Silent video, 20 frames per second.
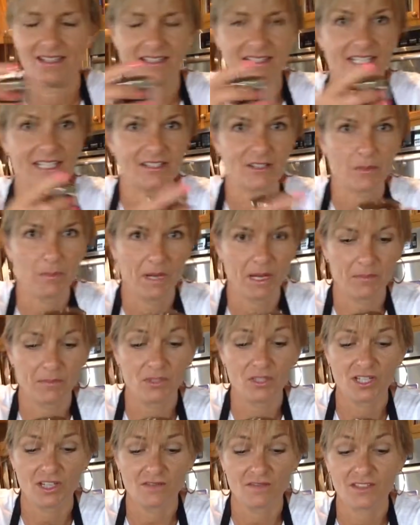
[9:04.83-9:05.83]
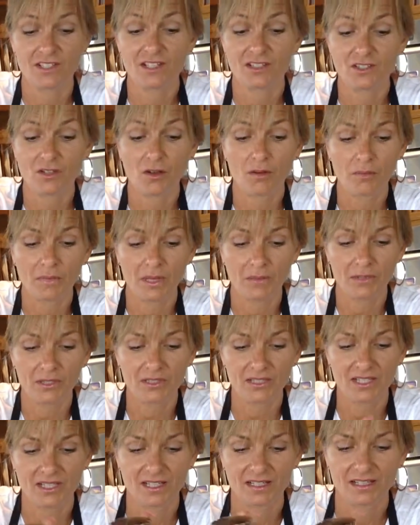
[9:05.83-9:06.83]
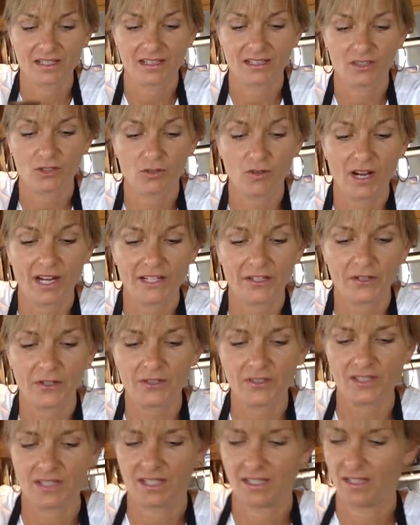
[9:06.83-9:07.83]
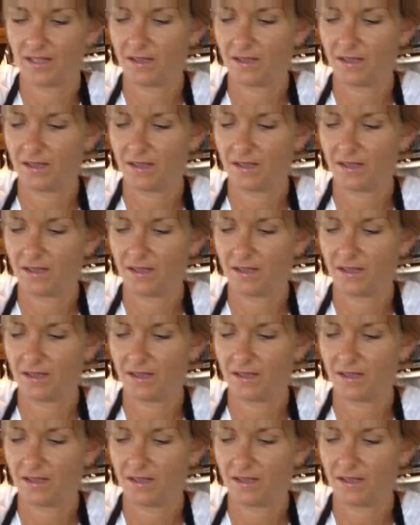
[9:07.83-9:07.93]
These are Pampered Chef salt and peppers. Grinders.